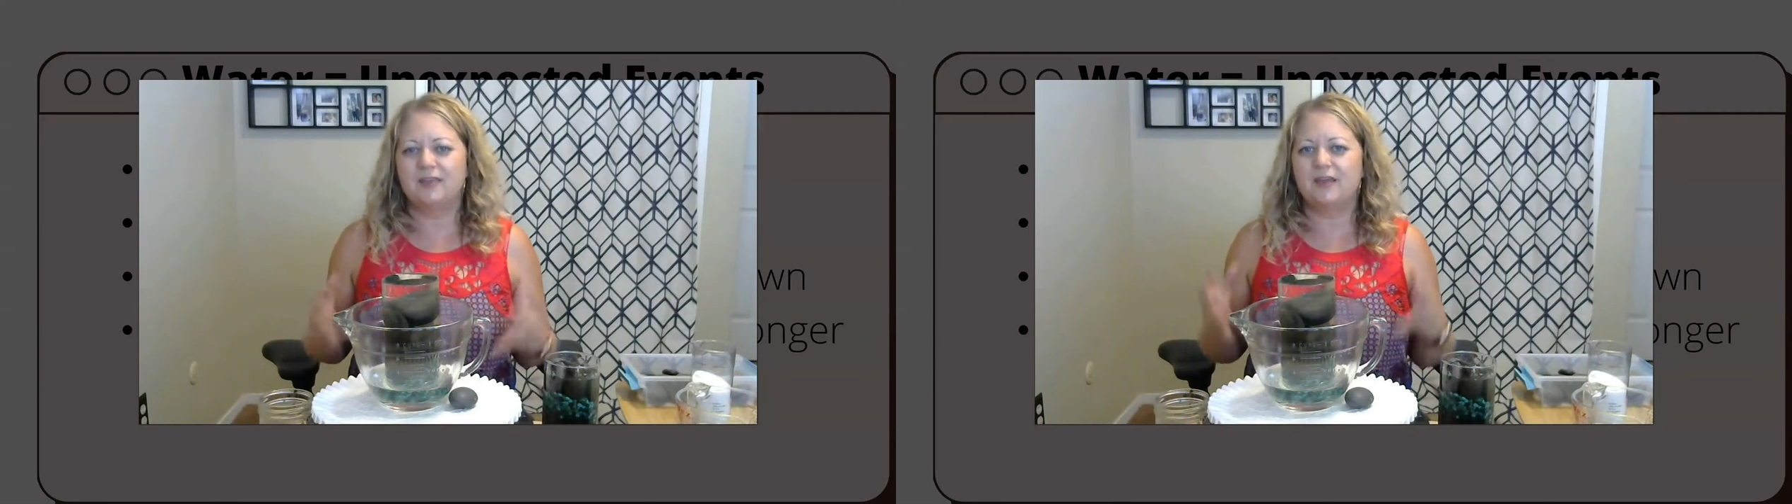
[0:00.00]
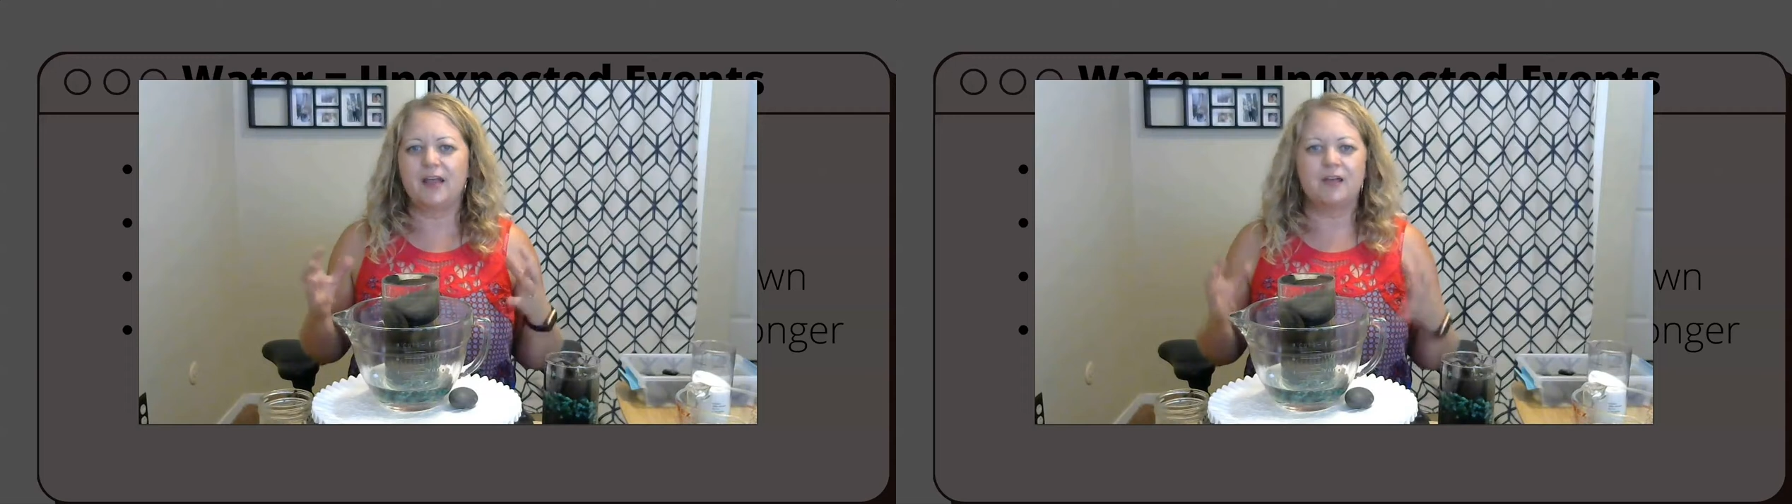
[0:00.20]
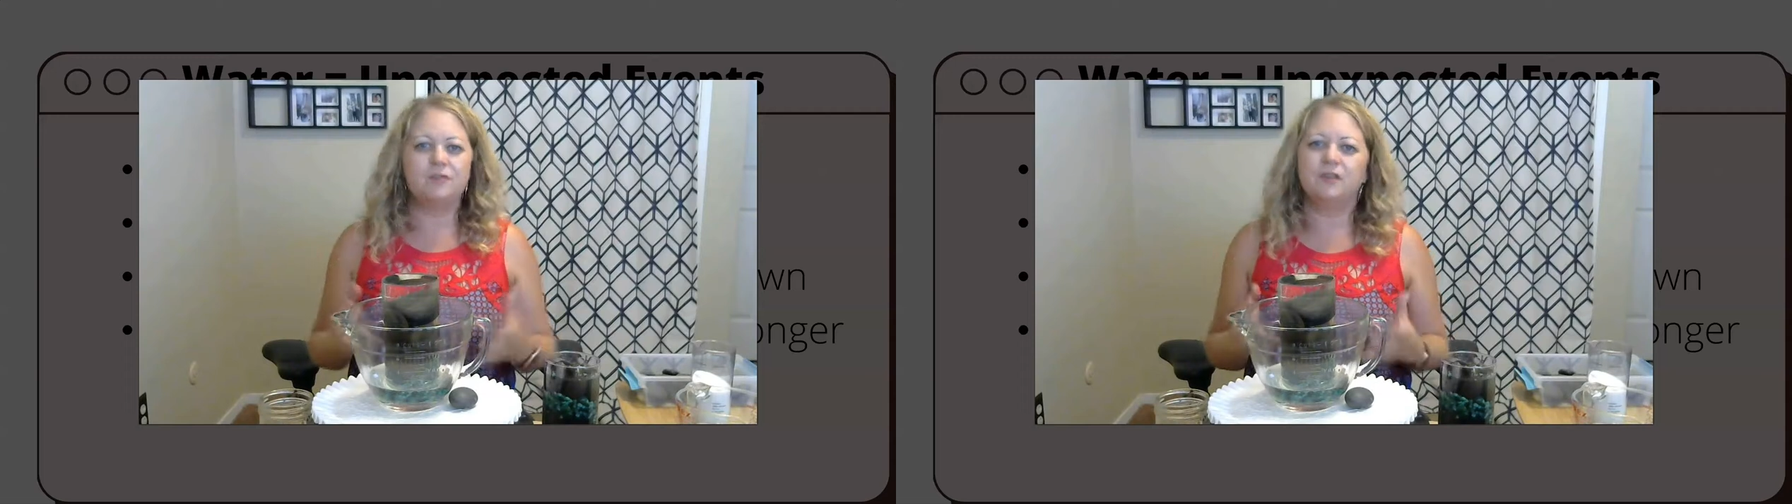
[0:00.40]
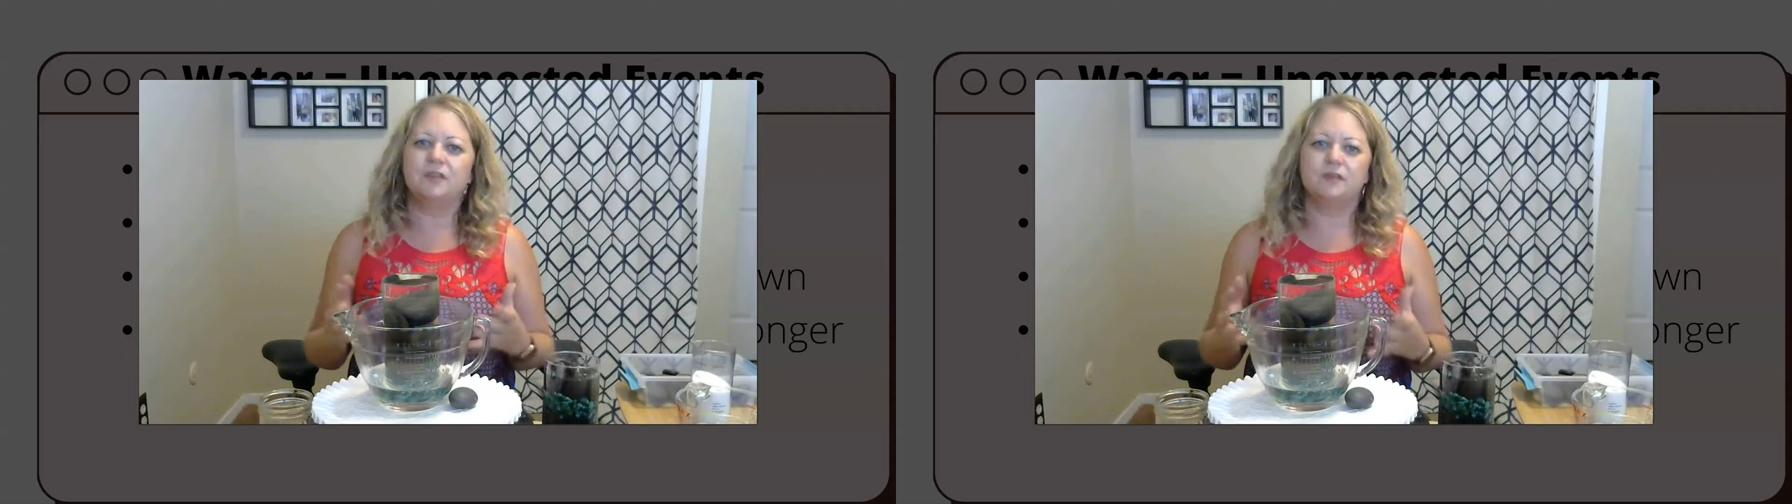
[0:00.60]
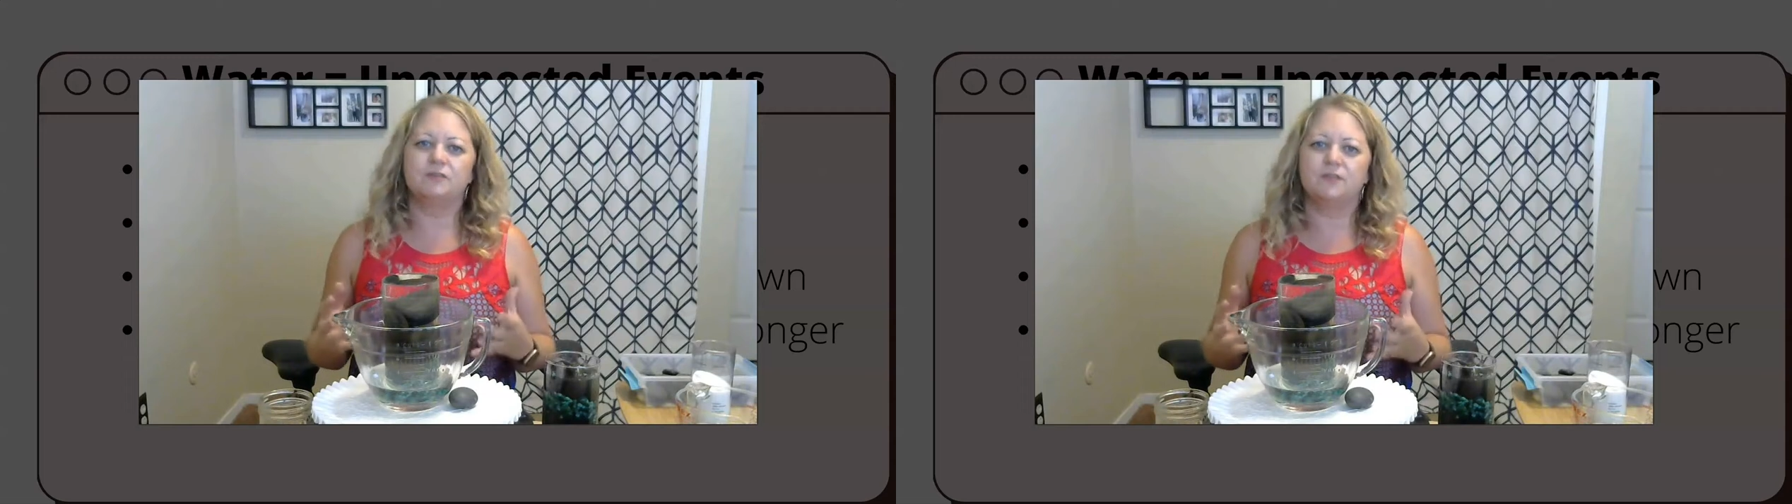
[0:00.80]
that
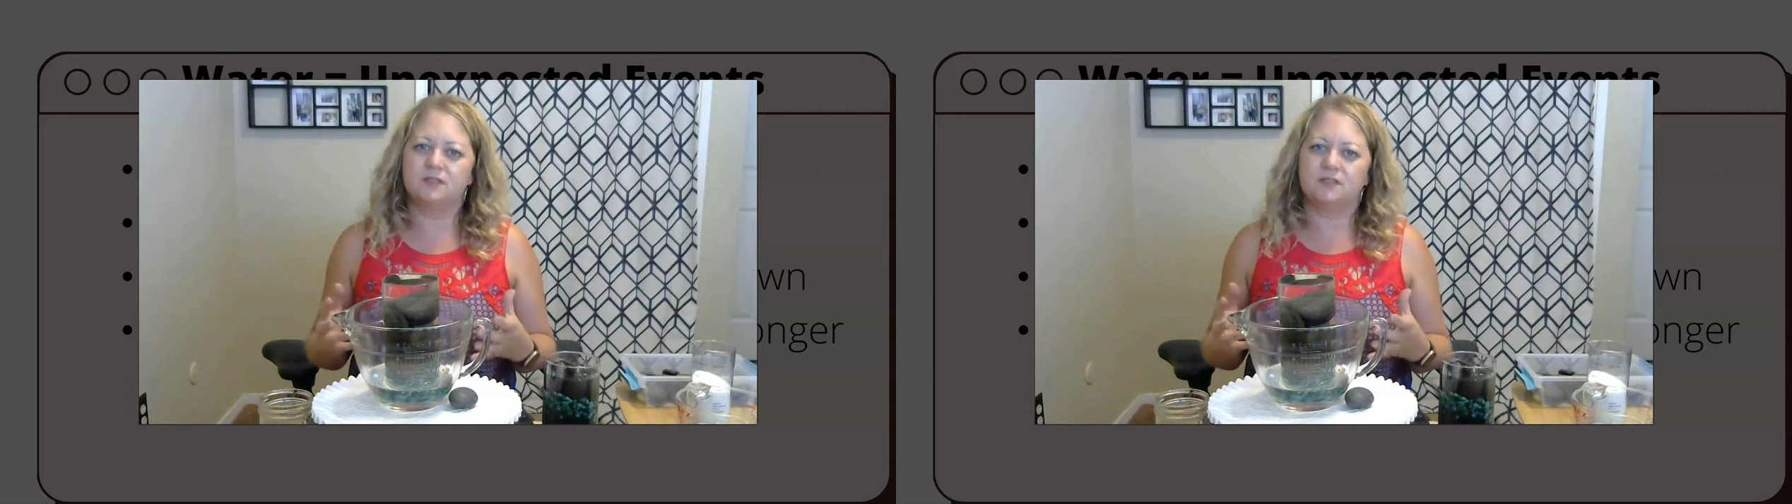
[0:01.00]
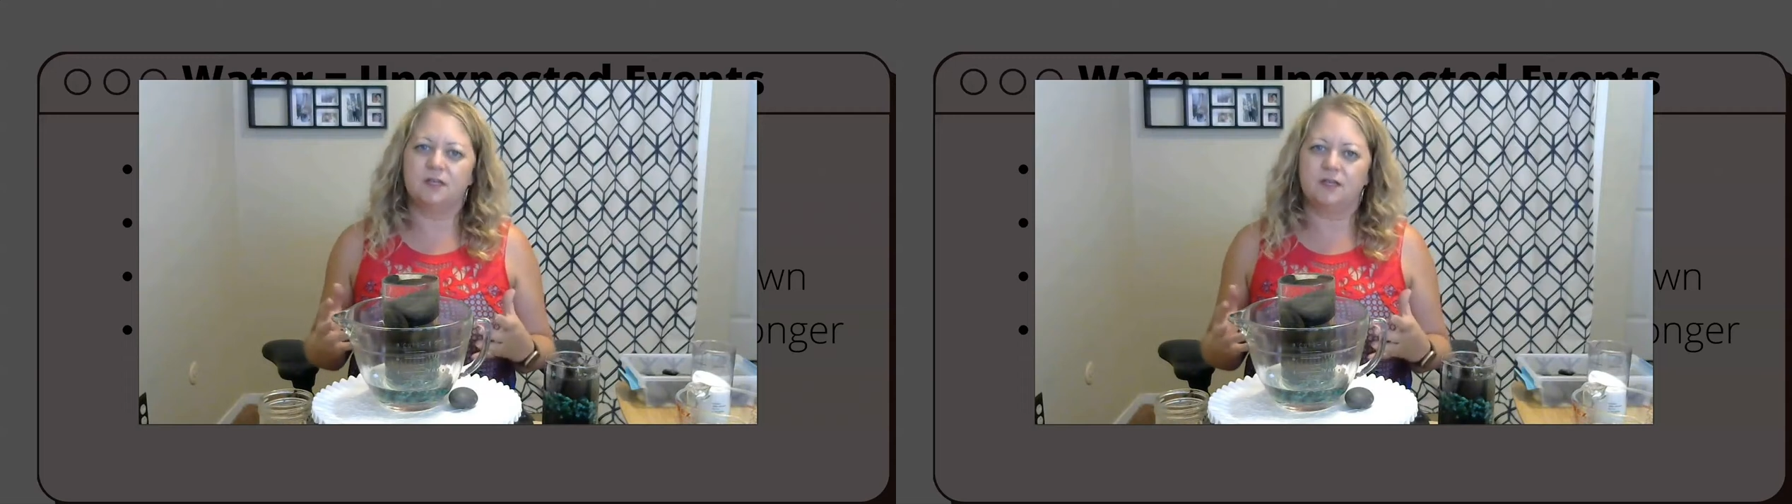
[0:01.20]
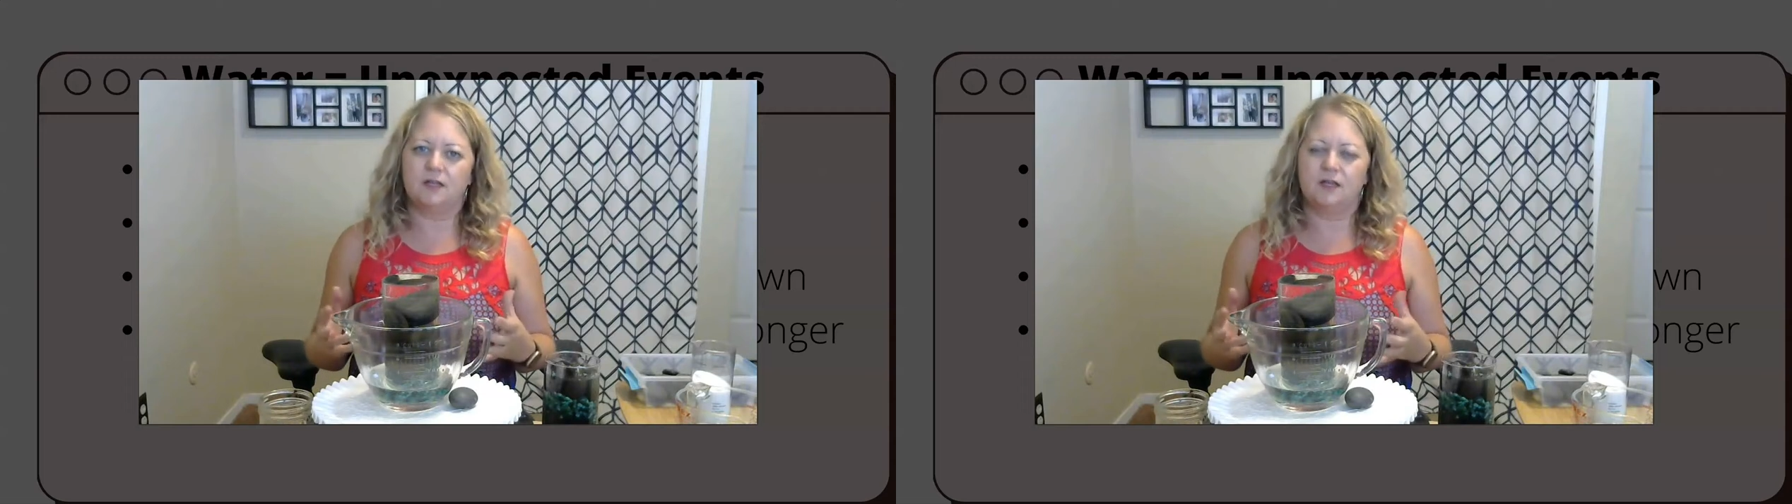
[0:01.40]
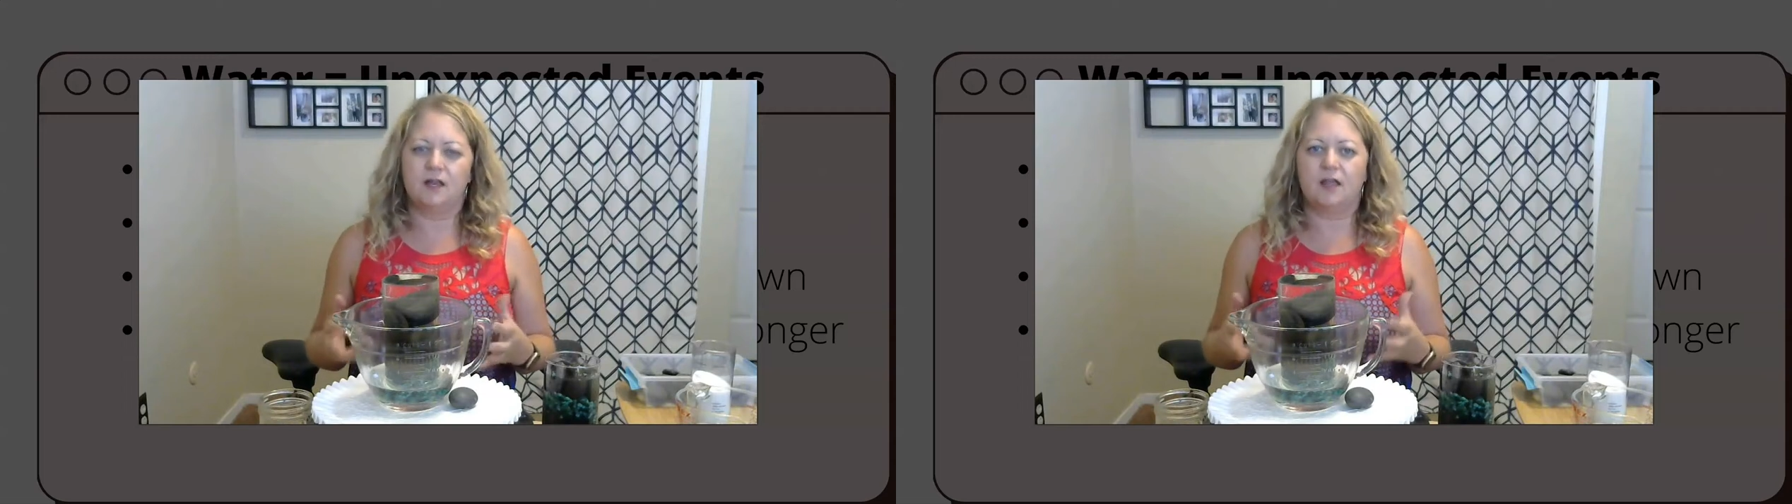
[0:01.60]
everything fits in and